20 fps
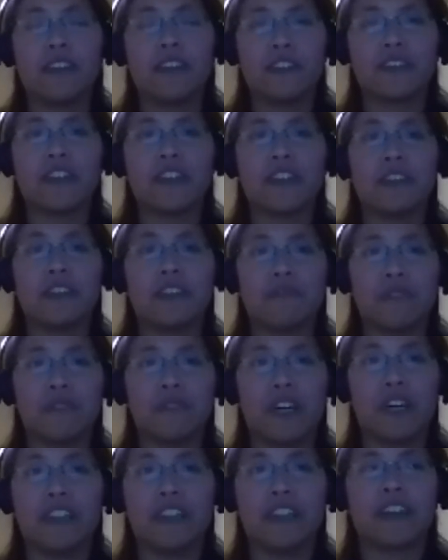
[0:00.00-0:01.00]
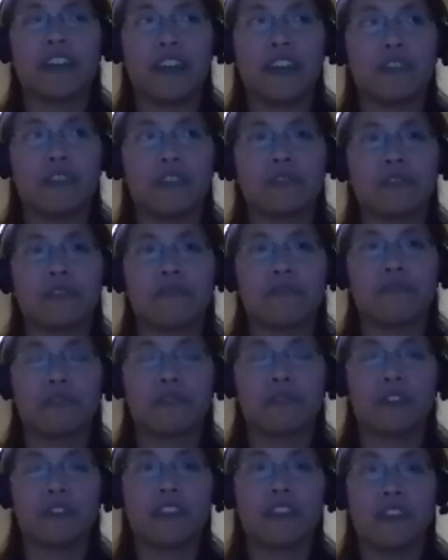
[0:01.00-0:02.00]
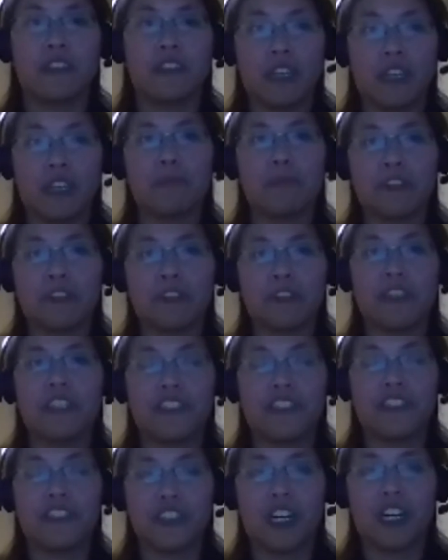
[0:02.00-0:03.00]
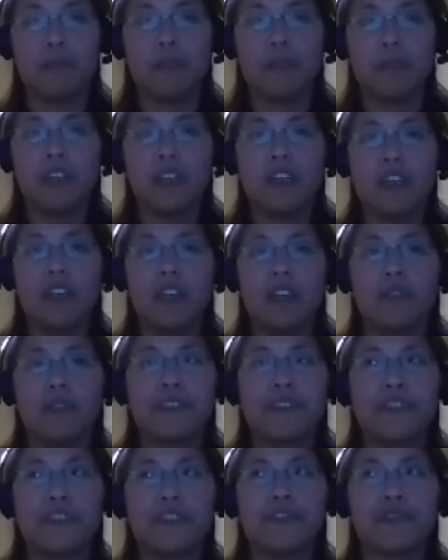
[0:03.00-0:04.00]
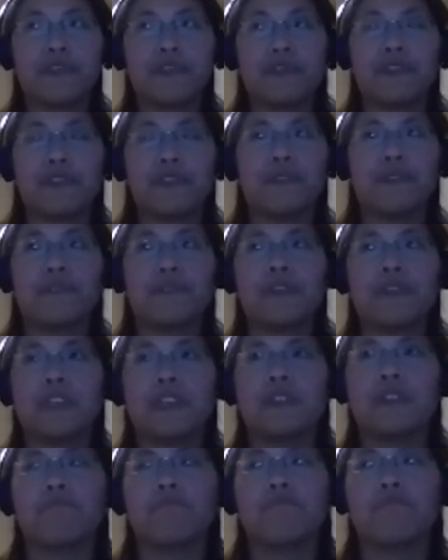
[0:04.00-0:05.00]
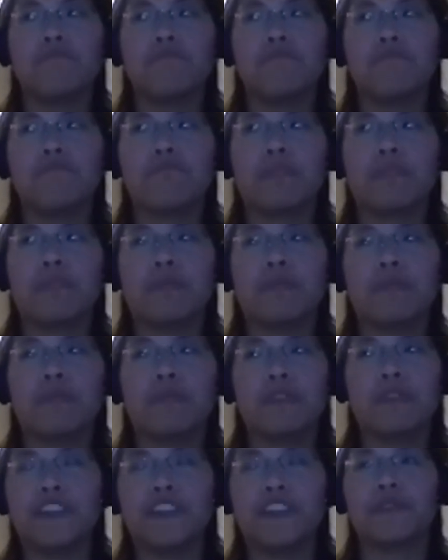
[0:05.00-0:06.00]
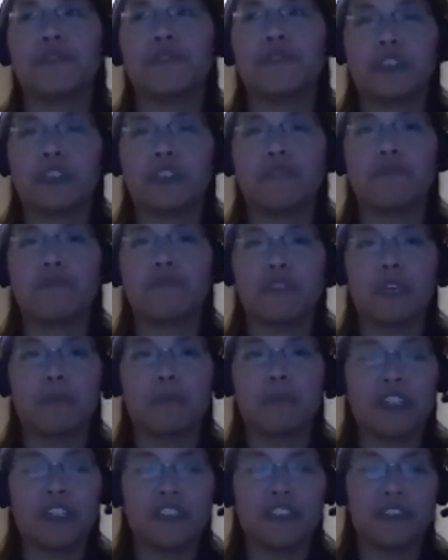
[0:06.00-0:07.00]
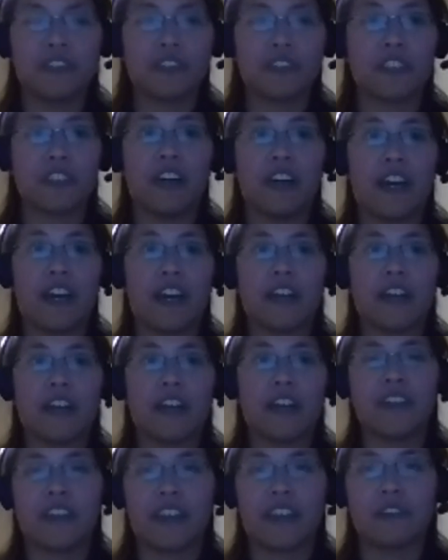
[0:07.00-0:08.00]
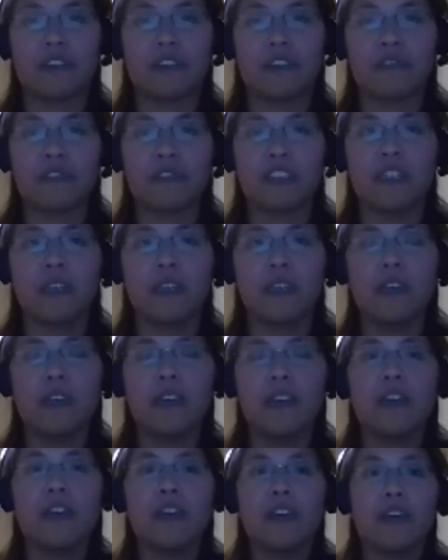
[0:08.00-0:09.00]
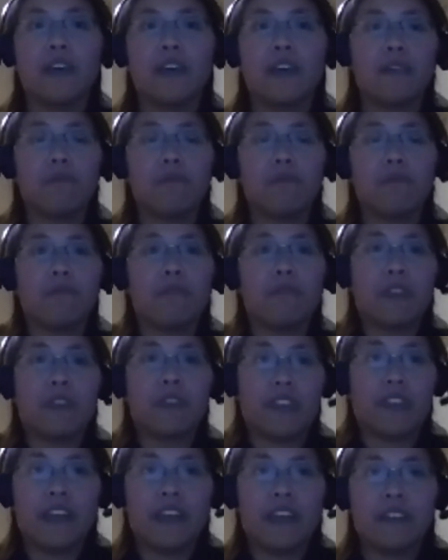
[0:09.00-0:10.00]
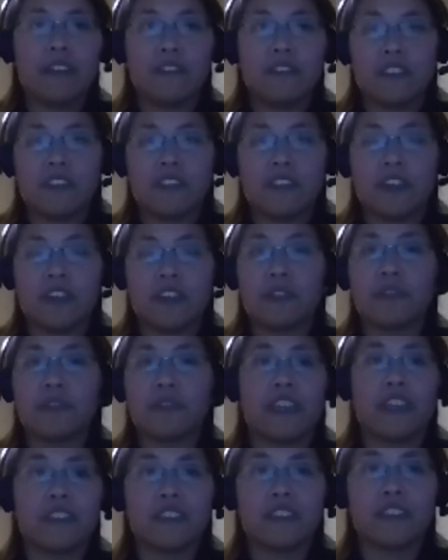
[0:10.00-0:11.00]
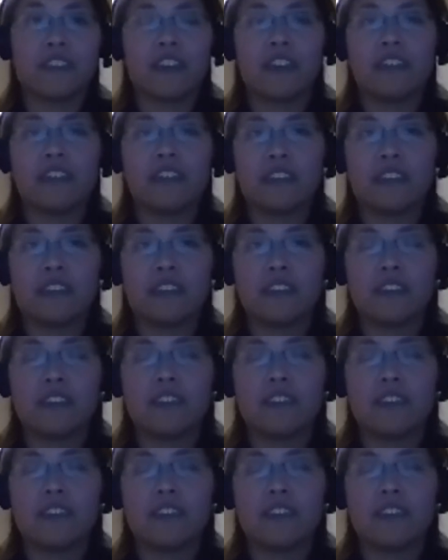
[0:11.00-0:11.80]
Like there's like a defined category for like the librarian job, but usually only people that know they're looking for librarians are going to hire in that category. With analysts, though, or data scientists,